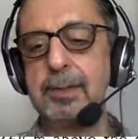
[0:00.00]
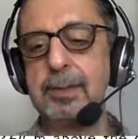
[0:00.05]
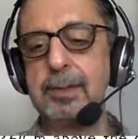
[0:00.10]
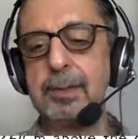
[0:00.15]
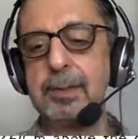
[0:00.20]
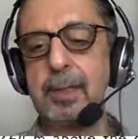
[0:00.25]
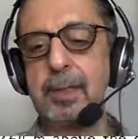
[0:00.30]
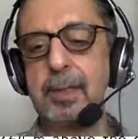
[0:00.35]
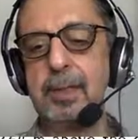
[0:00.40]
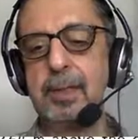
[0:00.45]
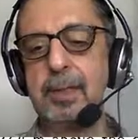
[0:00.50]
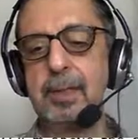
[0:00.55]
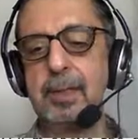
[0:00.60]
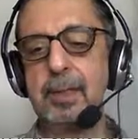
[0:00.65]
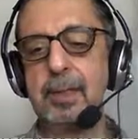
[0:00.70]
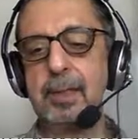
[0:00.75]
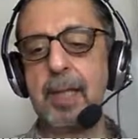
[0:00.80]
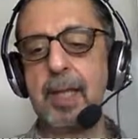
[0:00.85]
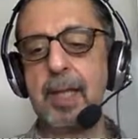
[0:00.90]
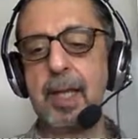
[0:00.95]
that
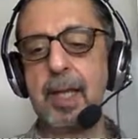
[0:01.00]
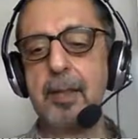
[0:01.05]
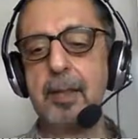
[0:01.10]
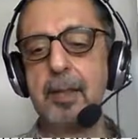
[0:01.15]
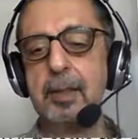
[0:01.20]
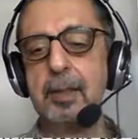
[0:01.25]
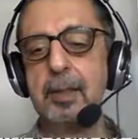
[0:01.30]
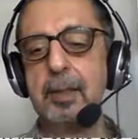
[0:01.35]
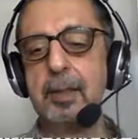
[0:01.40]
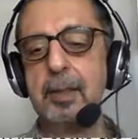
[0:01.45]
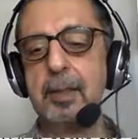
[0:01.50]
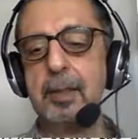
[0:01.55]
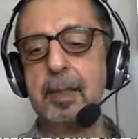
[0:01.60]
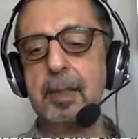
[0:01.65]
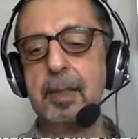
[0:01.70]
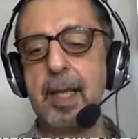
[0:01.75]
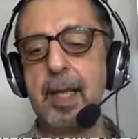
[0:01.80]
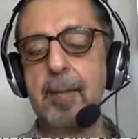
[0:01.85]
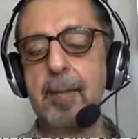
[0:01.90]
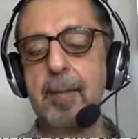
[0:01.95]
the
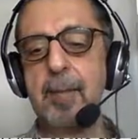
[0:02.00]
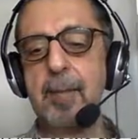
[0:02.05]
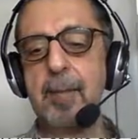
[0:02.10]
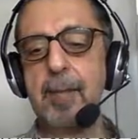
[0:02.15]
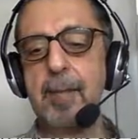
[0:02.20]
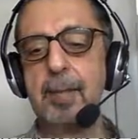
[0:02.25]
air pipe